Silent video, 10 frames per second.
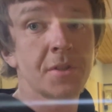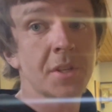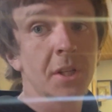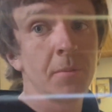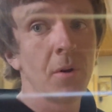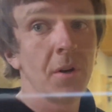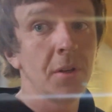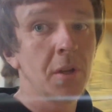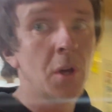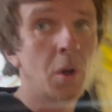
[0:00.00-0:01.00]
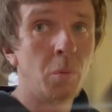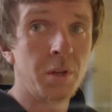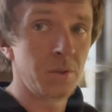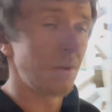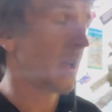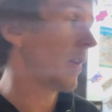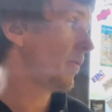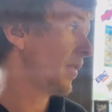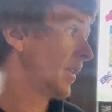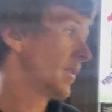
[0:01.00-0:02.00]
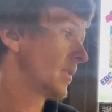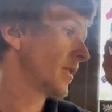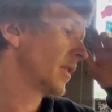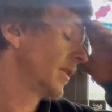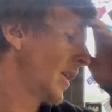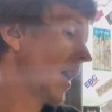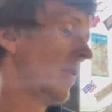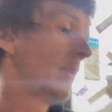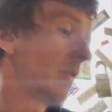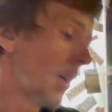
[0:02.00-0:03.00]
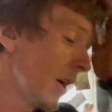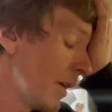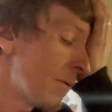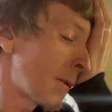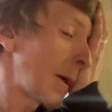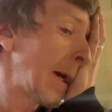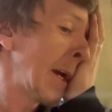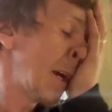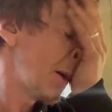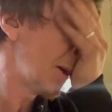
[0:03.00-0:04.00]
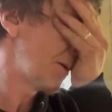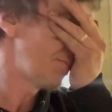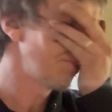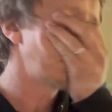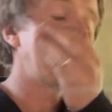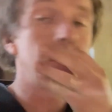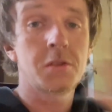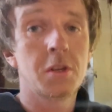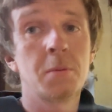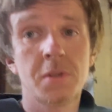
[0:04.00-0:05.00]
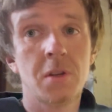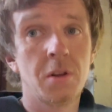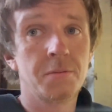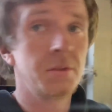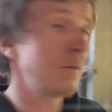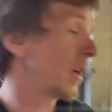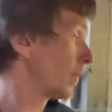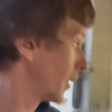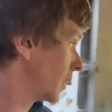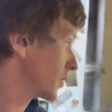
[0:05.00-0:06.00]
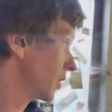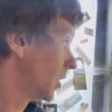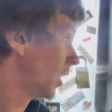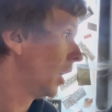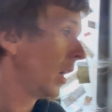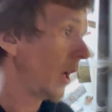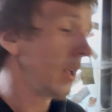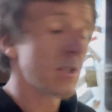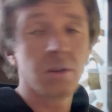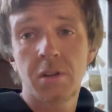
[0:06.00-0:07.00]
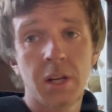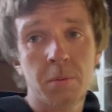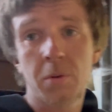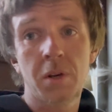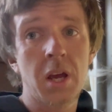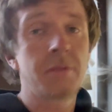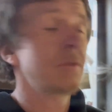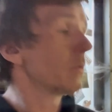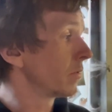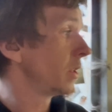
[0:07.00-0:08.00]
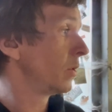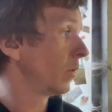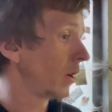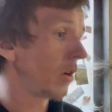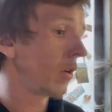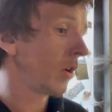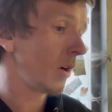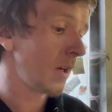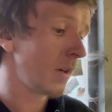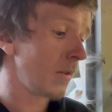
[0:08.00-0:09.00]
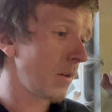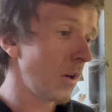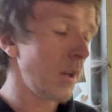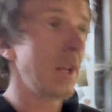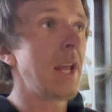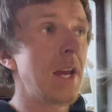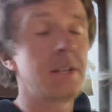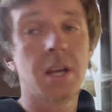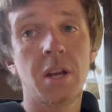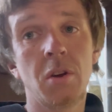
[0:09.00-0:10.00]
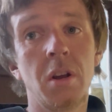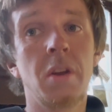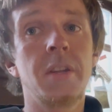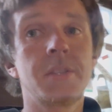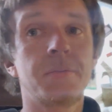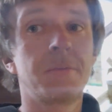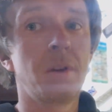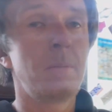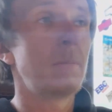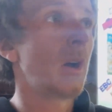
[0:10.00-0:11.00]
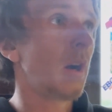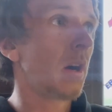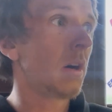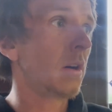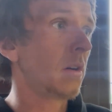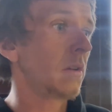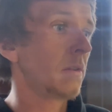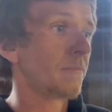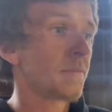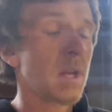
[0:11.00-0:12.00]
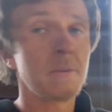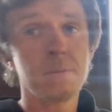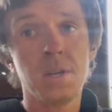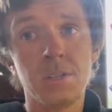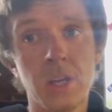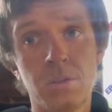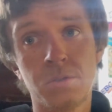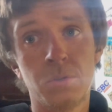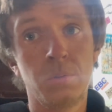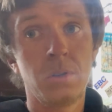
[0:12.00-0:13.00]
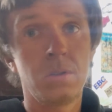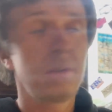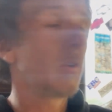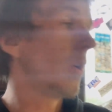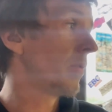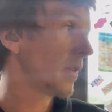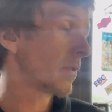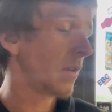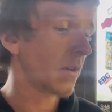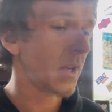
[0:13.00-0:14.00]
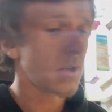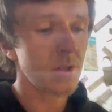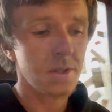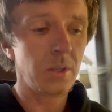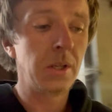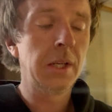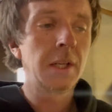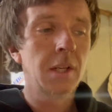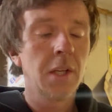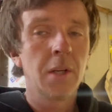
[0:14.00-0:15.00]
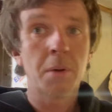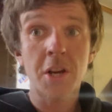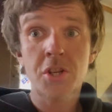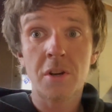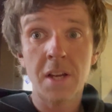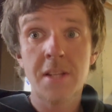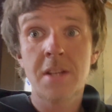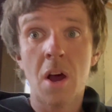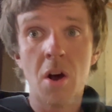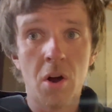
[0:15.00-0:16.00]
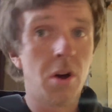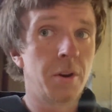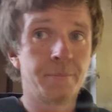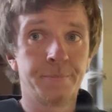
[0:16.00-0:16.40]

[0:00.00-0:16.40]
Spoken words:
thing in the morning. We don't have fittings. They haven't arrived. I've just got a missed call from Dude Fabrication. It's looking like we're going to have to redo our AN10 oil lines from our sandwich plate out to our oil filter relocation. So pressure is on.